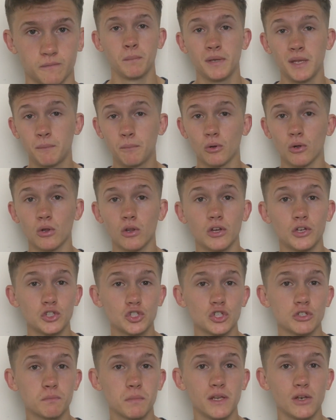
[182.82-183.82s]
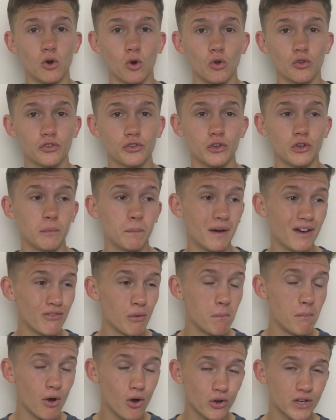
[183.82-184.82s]
People had just been haunted by the
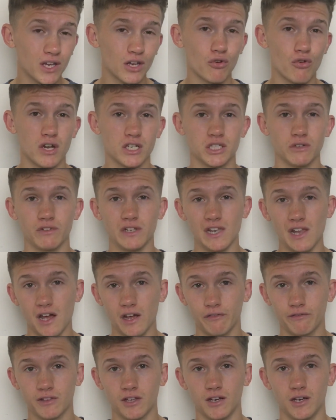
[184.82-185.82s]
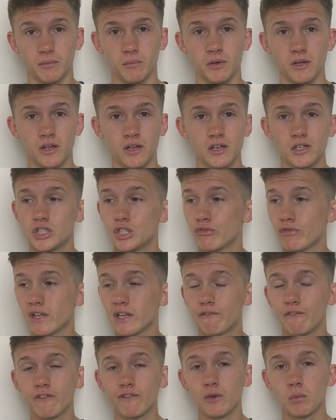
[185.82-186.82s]
market crash of a lifetime. Do you
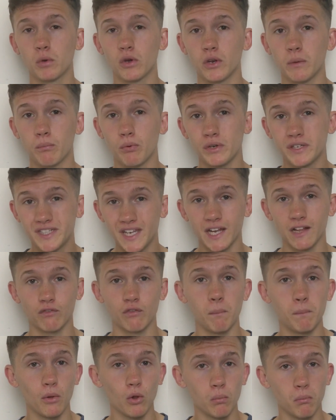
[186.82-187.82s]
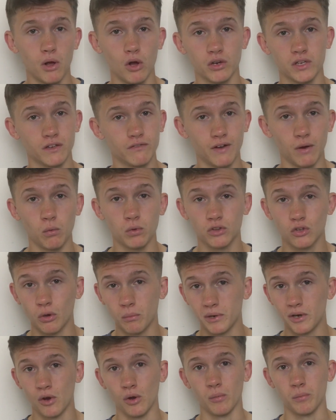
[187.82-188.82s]
really think they were going to predict the bull market that was
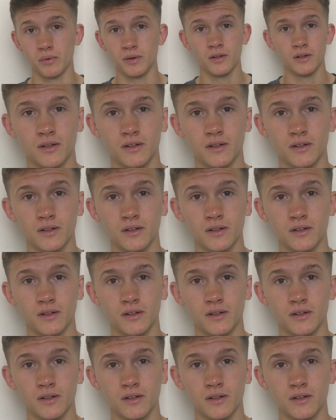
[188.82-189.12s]
coming up?